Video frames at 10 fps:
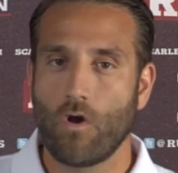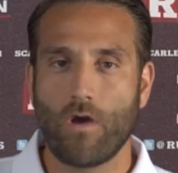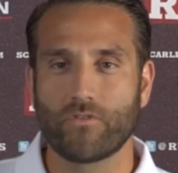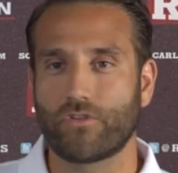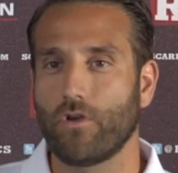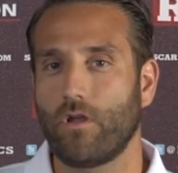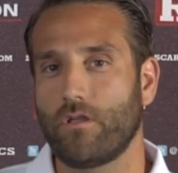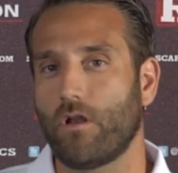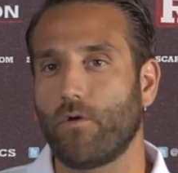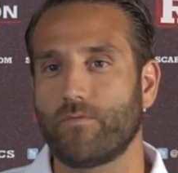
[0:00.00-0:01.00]
Well, it was good.
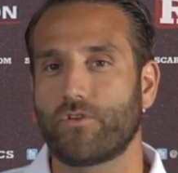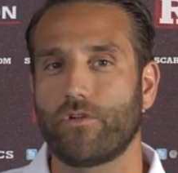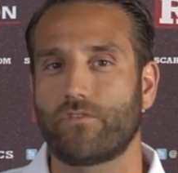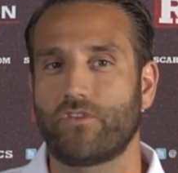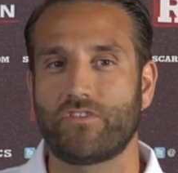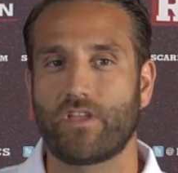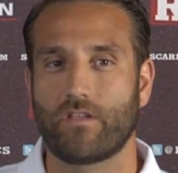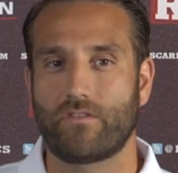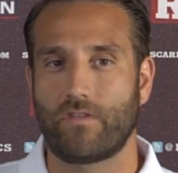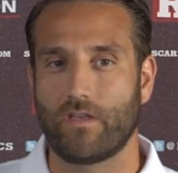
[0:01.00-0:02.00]
You know, it was good just
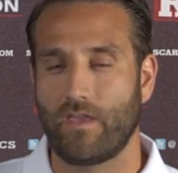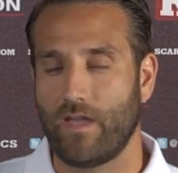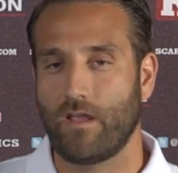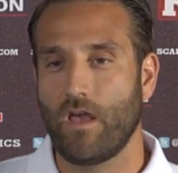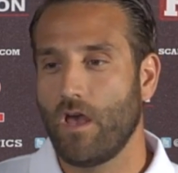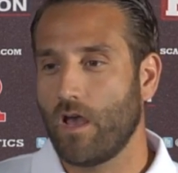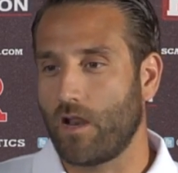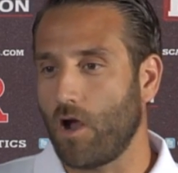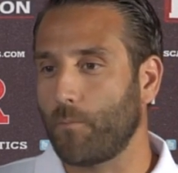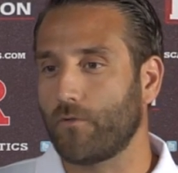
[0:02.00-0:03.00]
to get
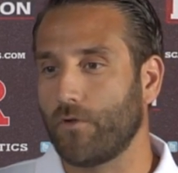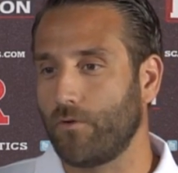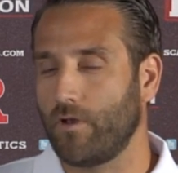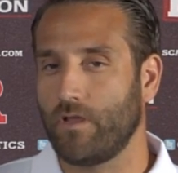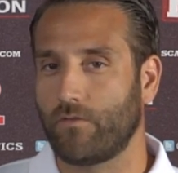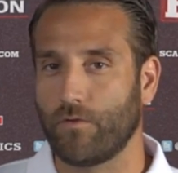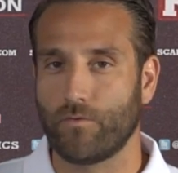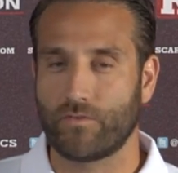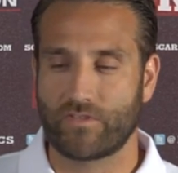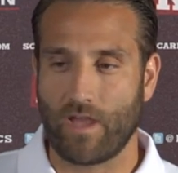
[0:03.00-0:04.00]
an opportunity
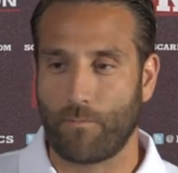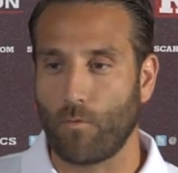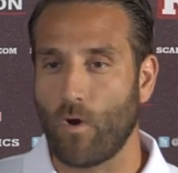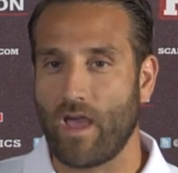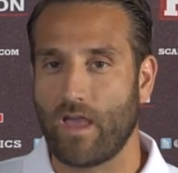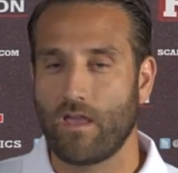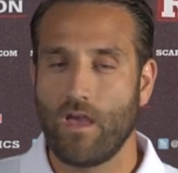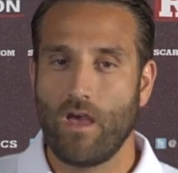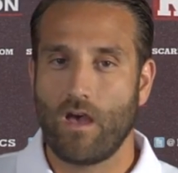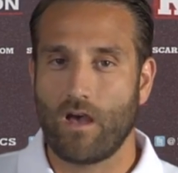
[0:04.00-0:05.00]
to step away,
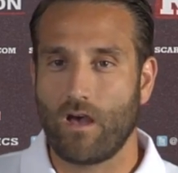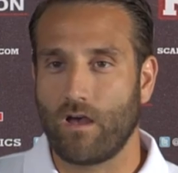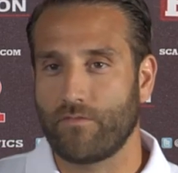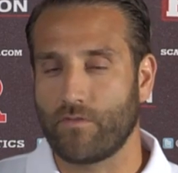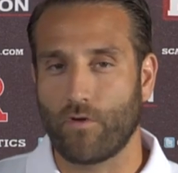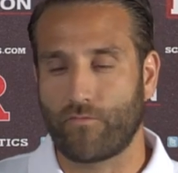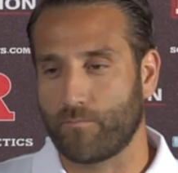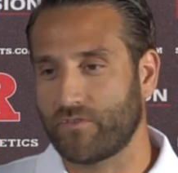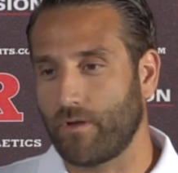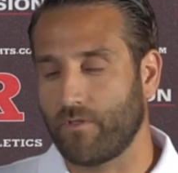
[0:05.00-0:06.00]
you know,
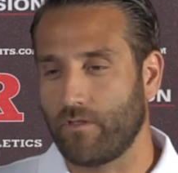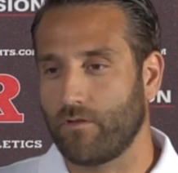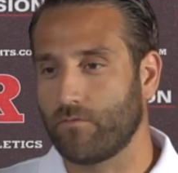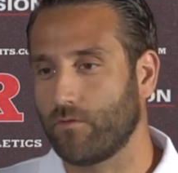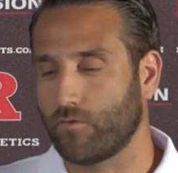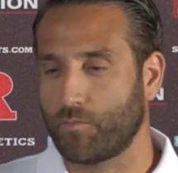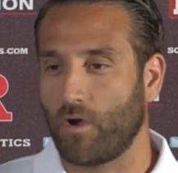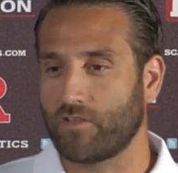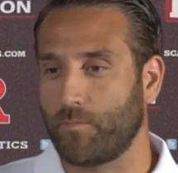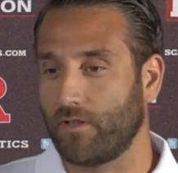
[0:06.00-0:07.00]
from some of the
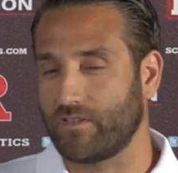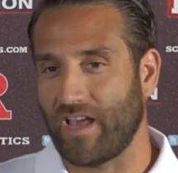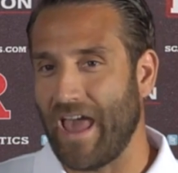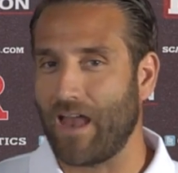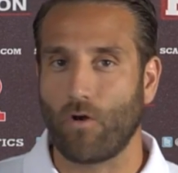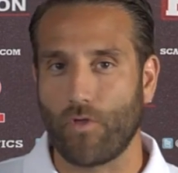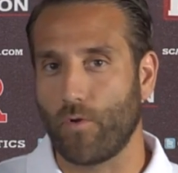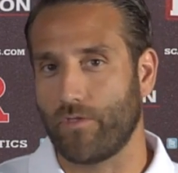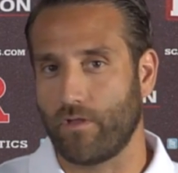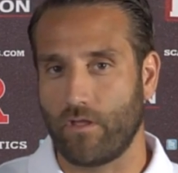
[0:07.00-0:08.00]
responsibilities I had.
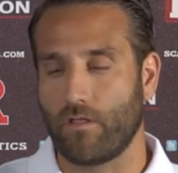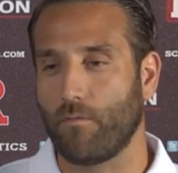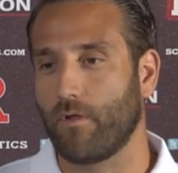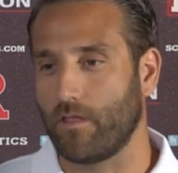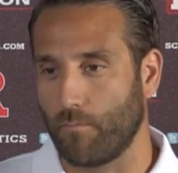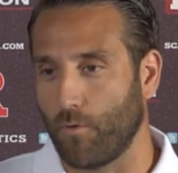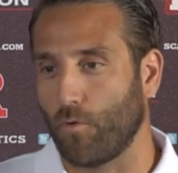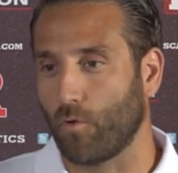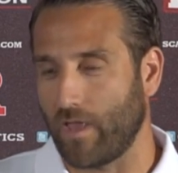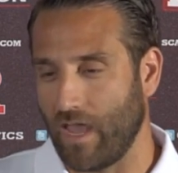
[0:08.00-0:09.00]
Although in the
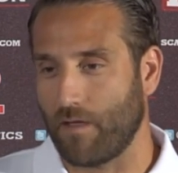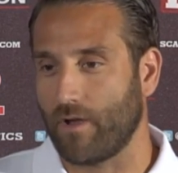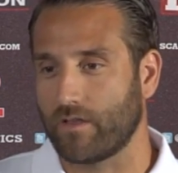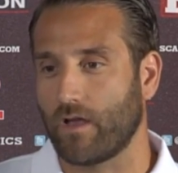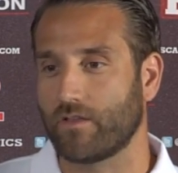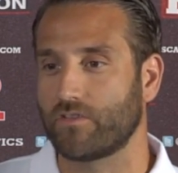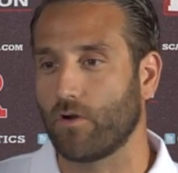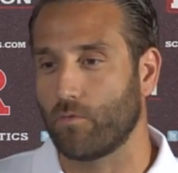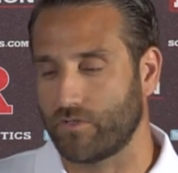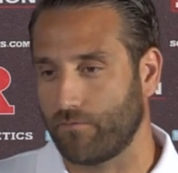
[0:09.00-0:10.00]
bowl game, I
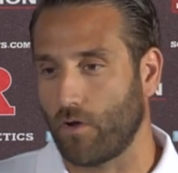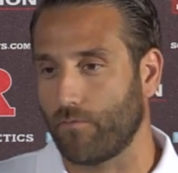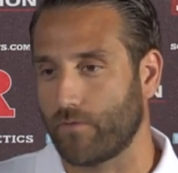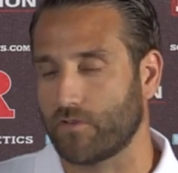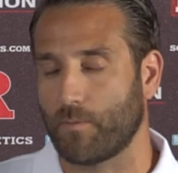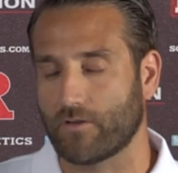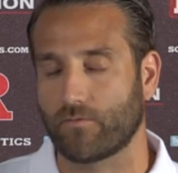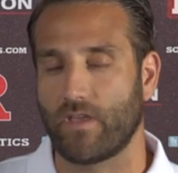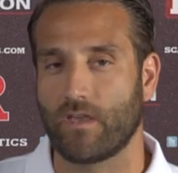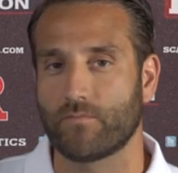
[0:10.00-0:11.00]
still was involved with the special
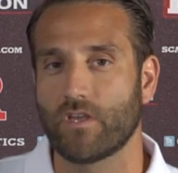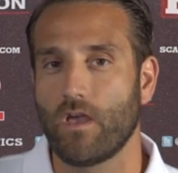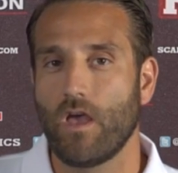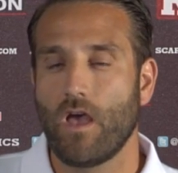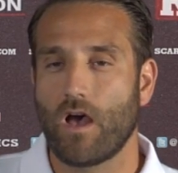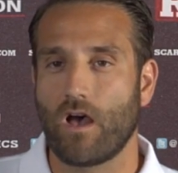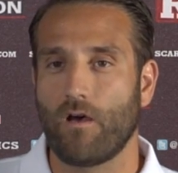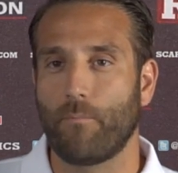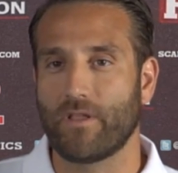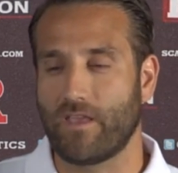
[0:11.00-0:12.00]
teams,
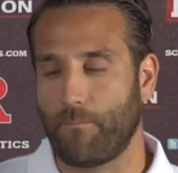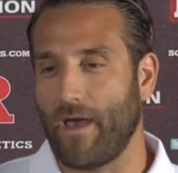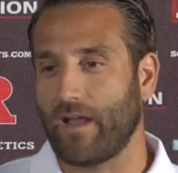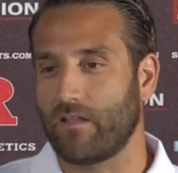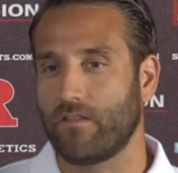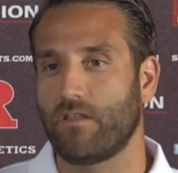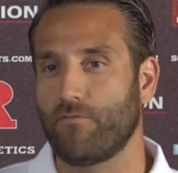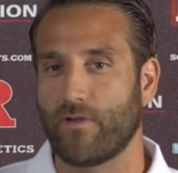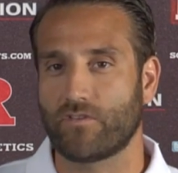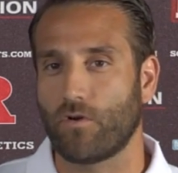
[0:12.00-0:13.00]
but get back into the
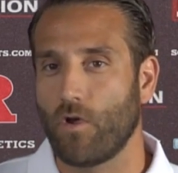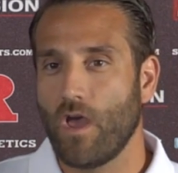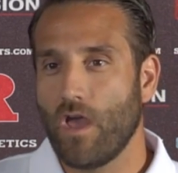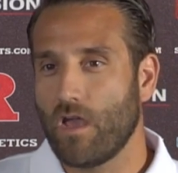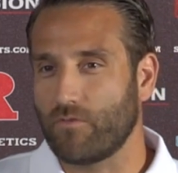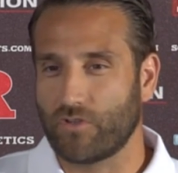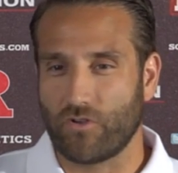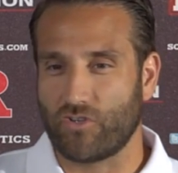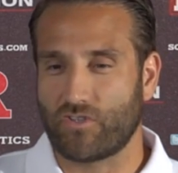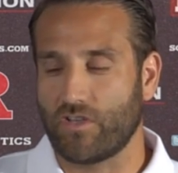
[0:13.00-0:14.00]
defense. So it was
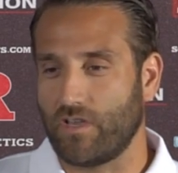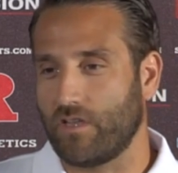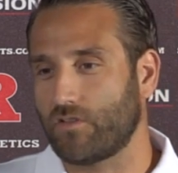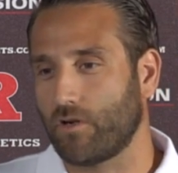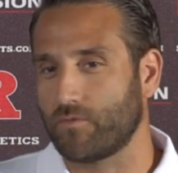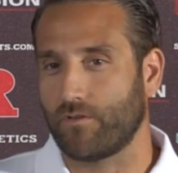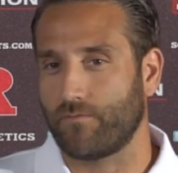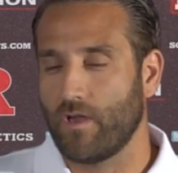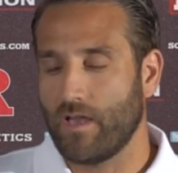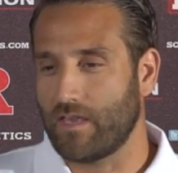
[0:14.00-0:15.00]
good just in terms
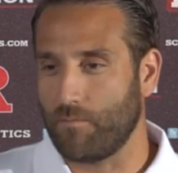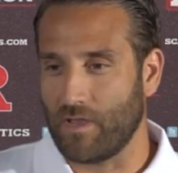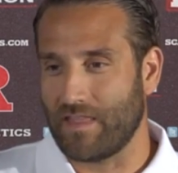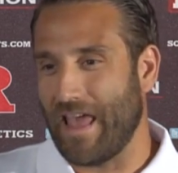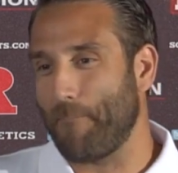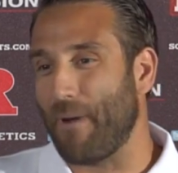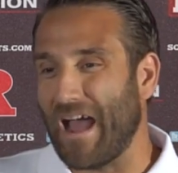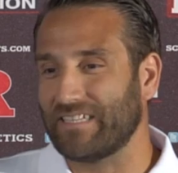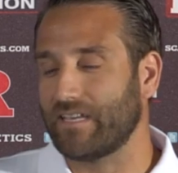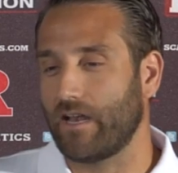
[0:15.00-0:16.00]
of getting me in that
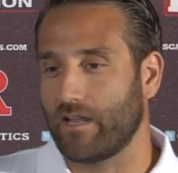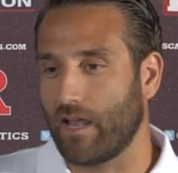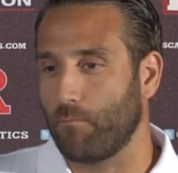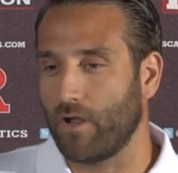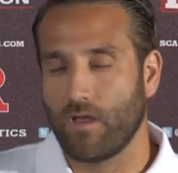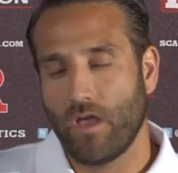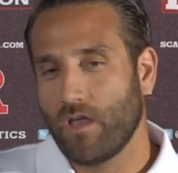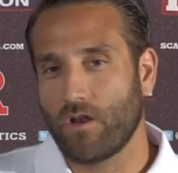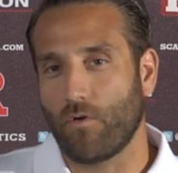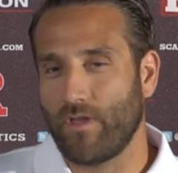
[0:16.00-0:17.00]
mindset again. But
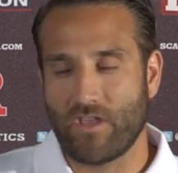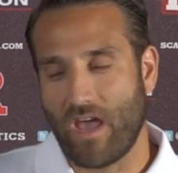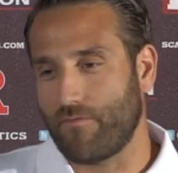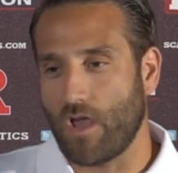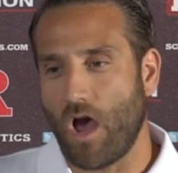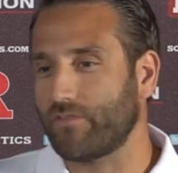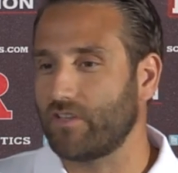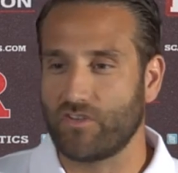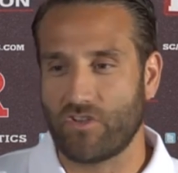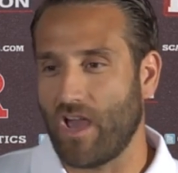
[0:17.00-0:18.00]
you know, then you have the off
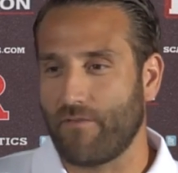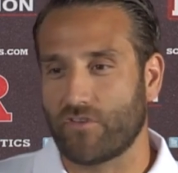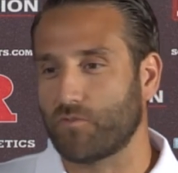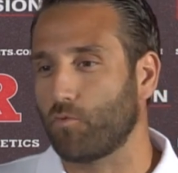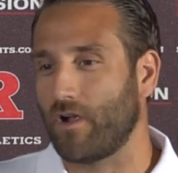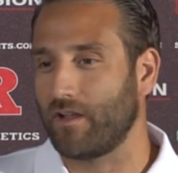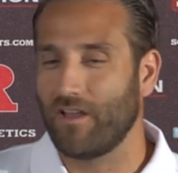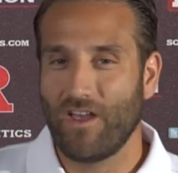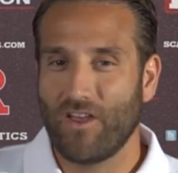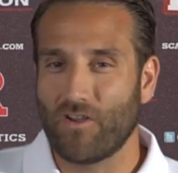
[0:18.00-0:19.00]
season, you have the spring.
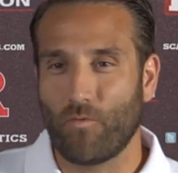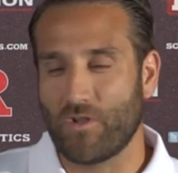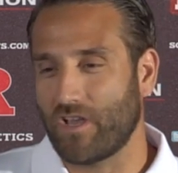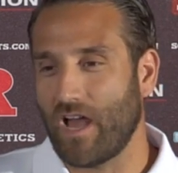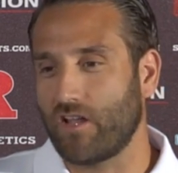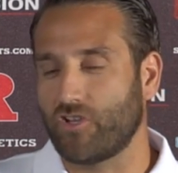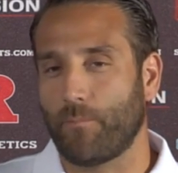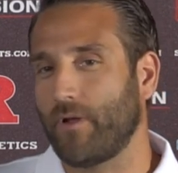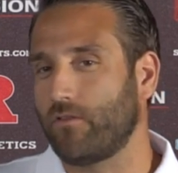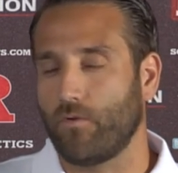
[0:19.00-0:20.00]
You know, when you kind of
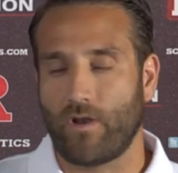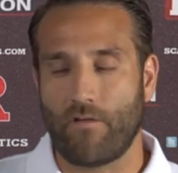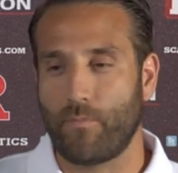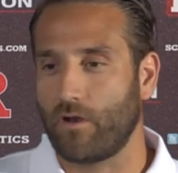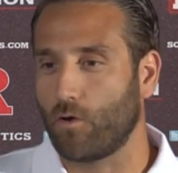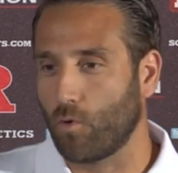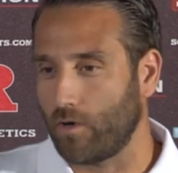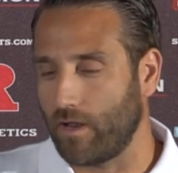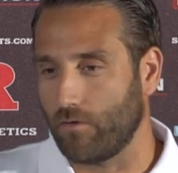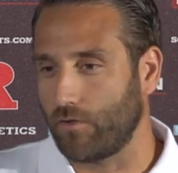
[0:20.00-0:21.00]
jump into it, I've been a
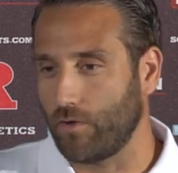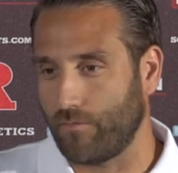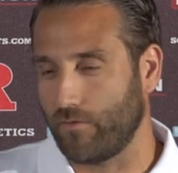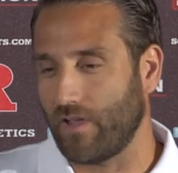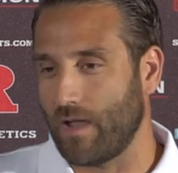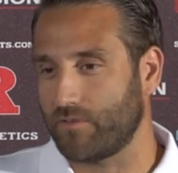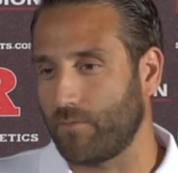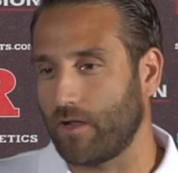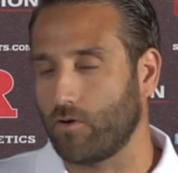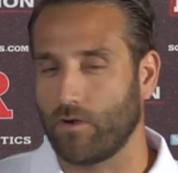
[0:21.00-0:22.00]
coordinator two different times in
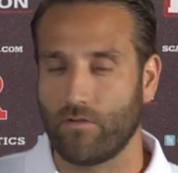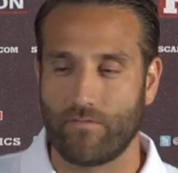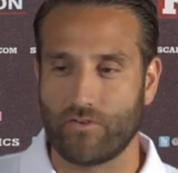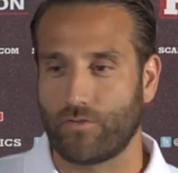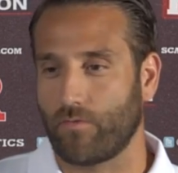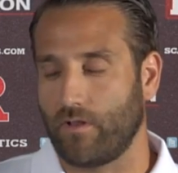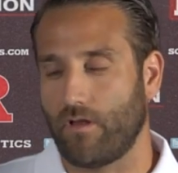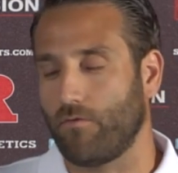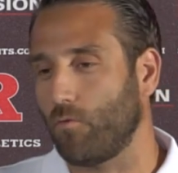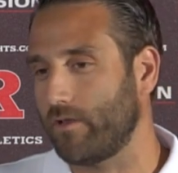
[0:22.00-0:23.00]
my career, Division III
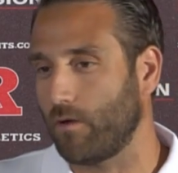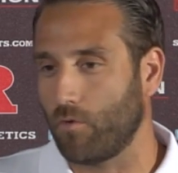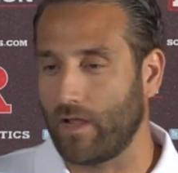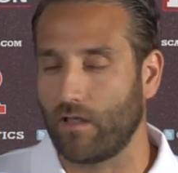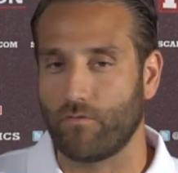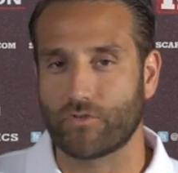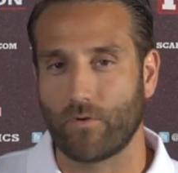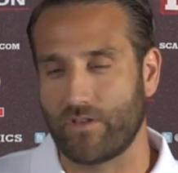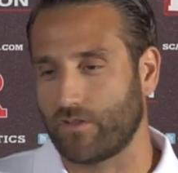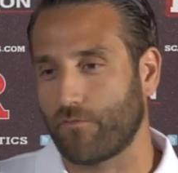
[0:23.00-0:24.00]
level, one AA level.
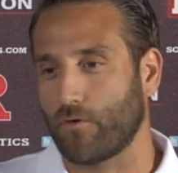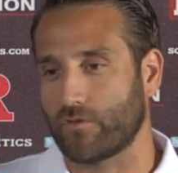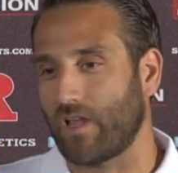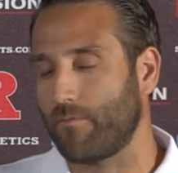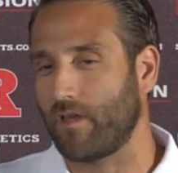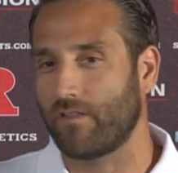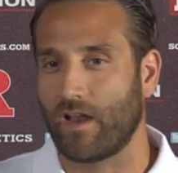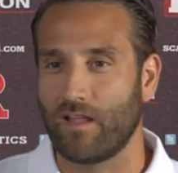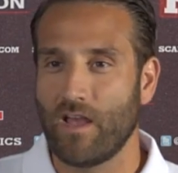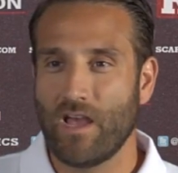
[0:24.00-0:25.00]
So it isn't the first time that I've
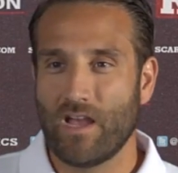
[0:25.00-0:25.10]
done it.